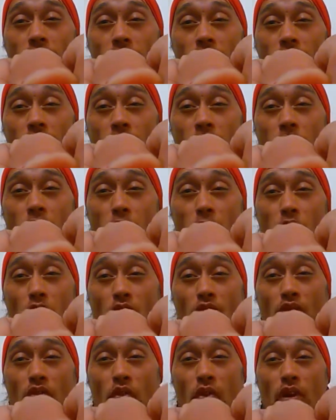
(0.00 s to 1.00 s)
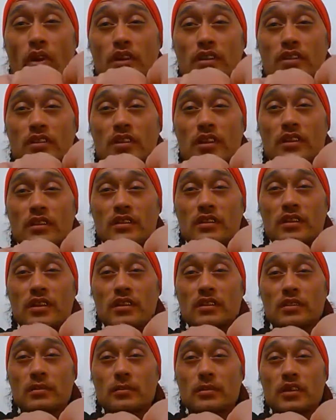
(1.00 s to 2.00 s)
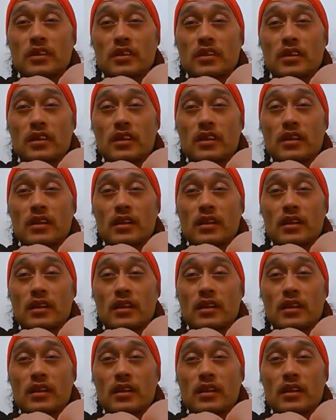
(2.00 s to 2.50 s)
And I remember a voice said to me,